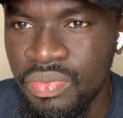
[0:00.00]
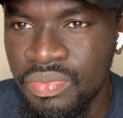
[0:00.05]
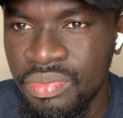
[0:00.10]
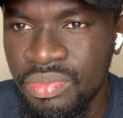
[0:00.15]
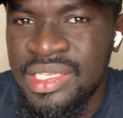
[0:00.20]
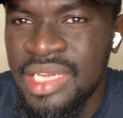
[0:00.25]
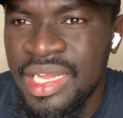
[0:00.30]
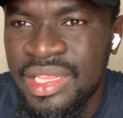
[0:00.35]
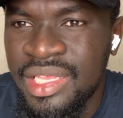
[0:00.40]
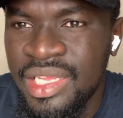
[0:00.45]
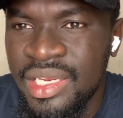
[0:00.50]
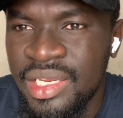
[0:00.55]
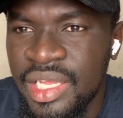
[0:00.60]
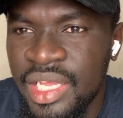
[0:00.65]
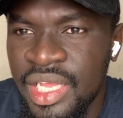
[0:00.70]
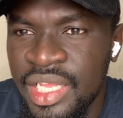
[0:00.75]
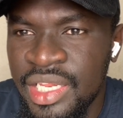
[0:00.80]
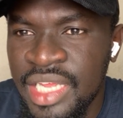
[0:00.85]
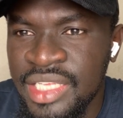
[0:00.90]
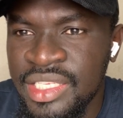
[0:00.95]
It's
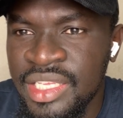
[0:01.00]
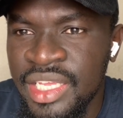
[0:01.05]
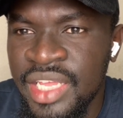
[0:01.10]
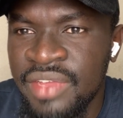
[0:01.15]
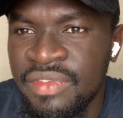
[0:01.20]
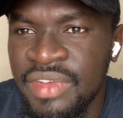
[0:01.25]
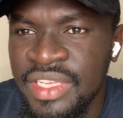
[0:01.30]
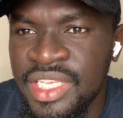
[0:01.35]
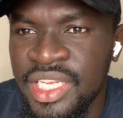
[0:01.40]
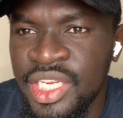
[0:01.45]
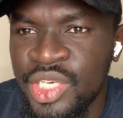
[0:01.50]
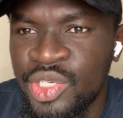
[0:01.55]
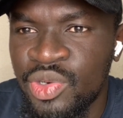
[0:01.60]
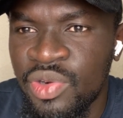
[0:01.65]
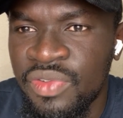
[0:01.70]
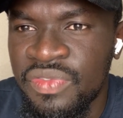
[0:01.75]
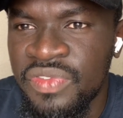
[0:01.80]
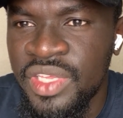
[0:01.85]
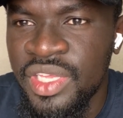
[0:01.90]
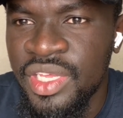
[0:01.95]
nothing. It doesn't give us any
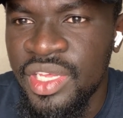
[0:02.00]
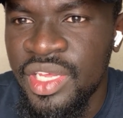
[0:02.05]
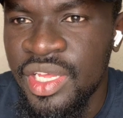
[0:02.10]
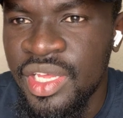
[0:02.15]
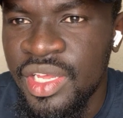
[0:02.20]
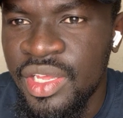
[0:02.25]
trophy.